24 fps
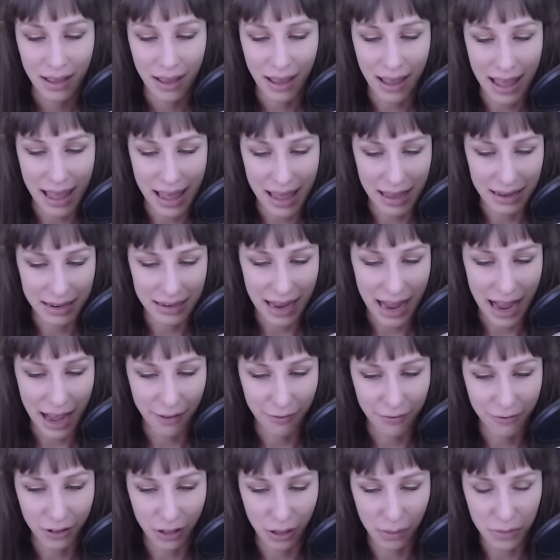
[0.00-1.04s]
and to
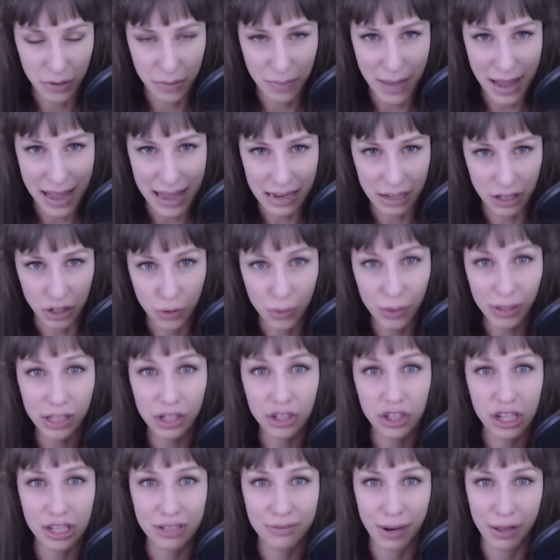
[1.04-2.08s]
have films made in
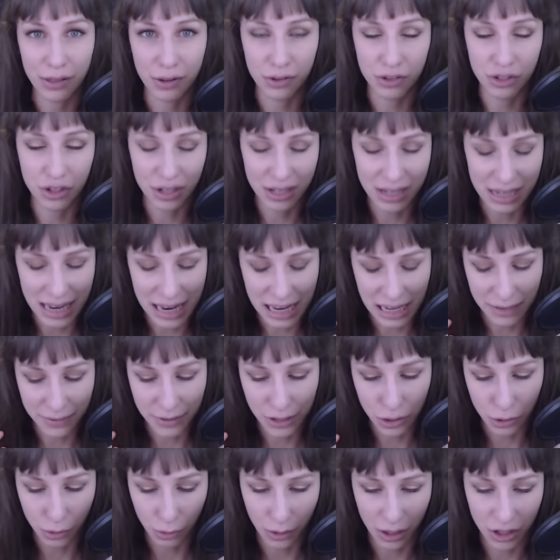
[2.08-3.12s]
trilogies rather than just an
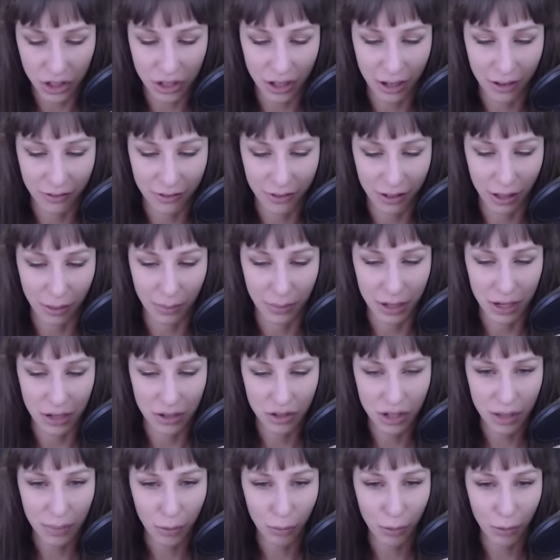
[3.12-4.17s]
individual one-shot film, and you
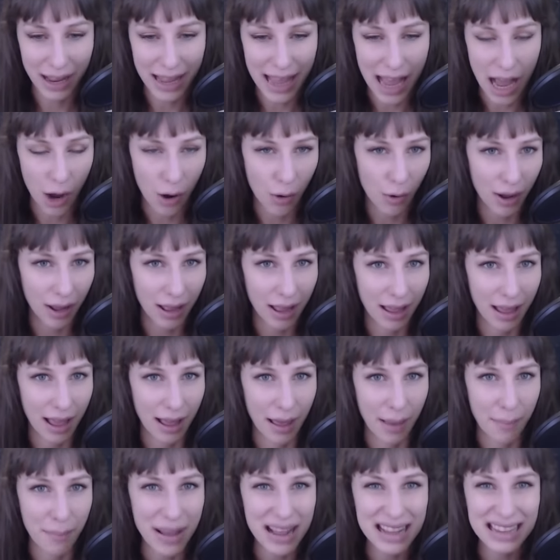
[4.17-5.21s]
strip away how
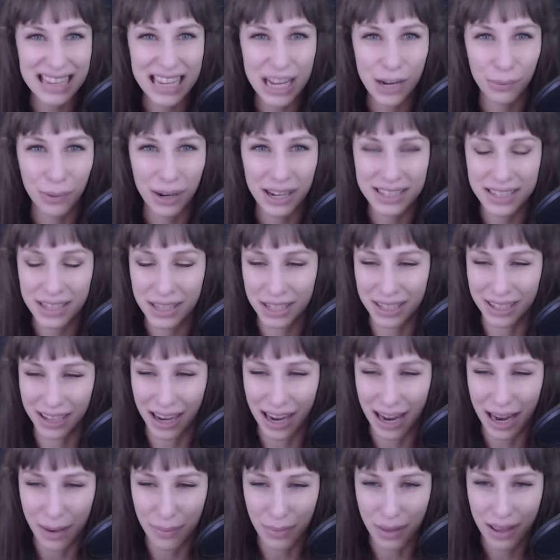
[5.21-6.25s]
amazing it was at the
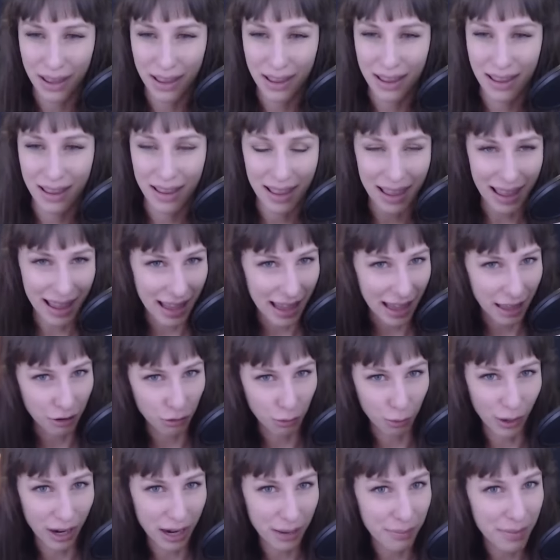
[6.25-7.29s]
time
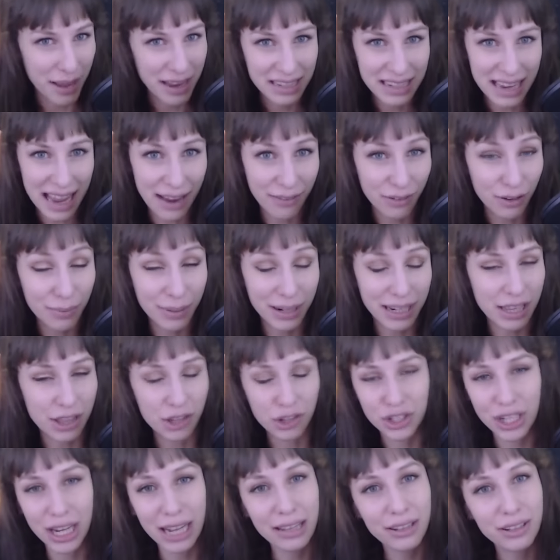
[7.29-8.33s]
and what it meant to everybody in their
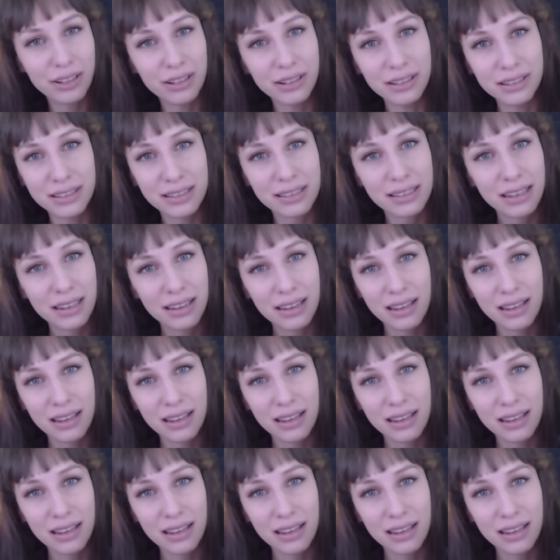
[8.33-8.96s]
childhoods,